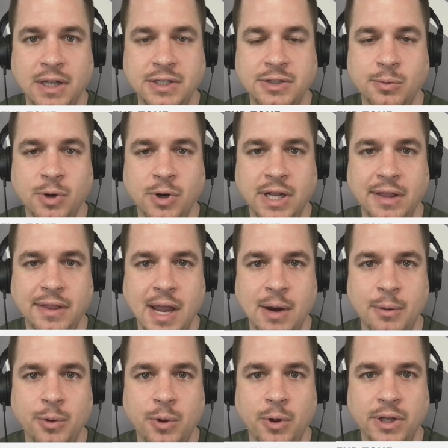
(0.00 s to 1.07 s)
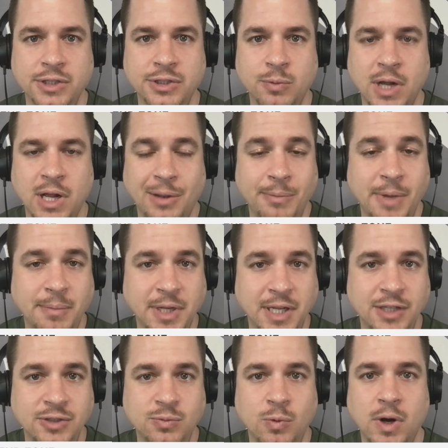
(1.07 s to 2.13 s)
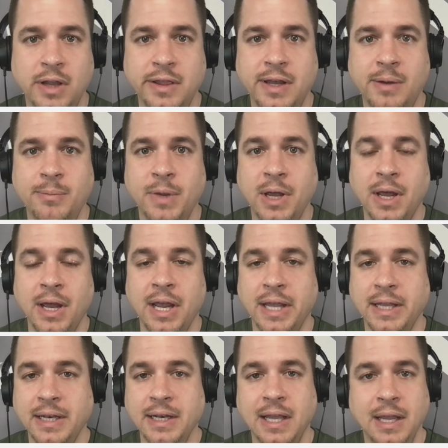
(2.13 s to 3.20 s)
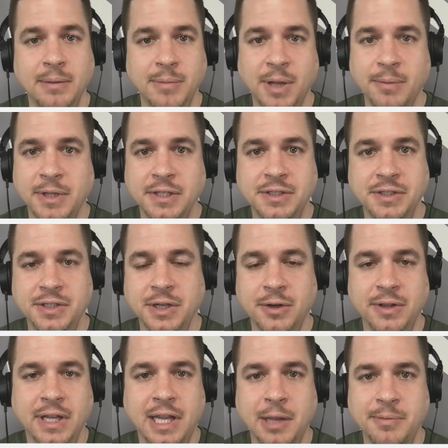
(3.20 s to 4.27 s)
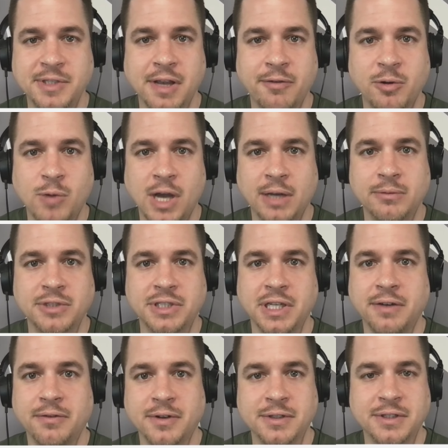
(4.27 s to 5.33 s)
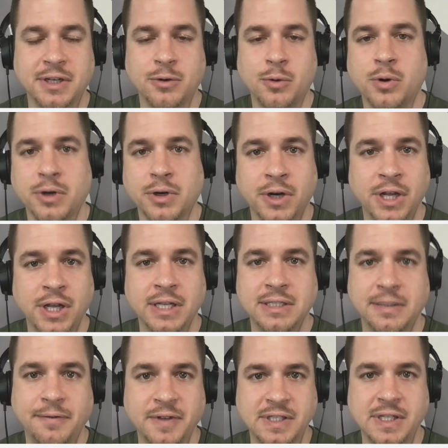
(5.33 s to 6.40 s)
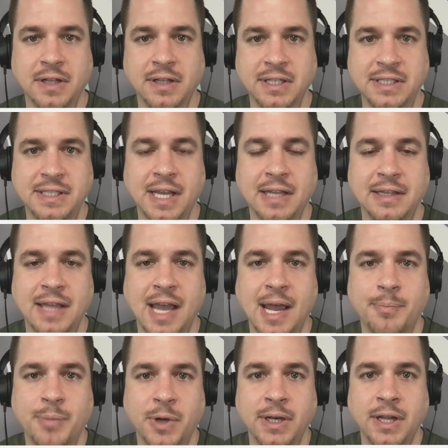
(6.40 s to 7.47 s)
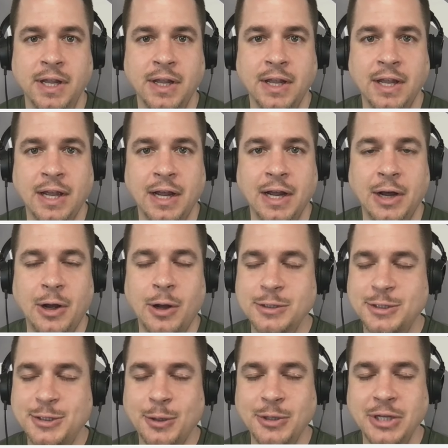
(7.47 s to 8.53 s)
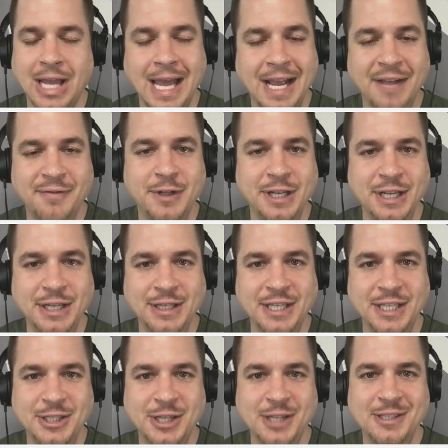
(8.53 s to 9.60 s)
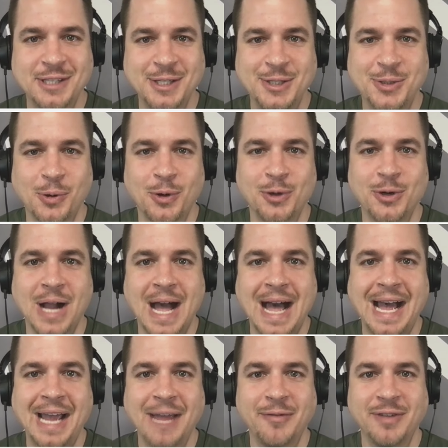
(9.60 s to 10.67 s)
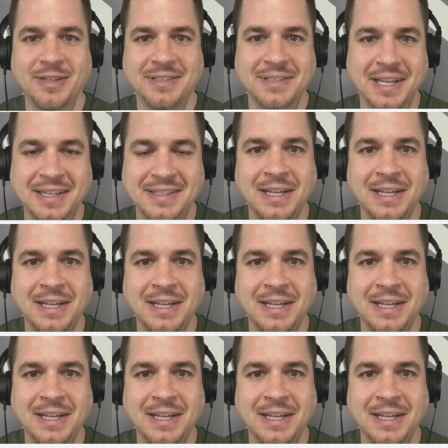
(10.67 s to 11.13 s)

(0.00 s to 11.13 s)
to work in that role as well. Maybe he's one of them. And maybe this is the year they keep 7 wide receivers in order to facilitate that. But also you have the Justin Shorter hive as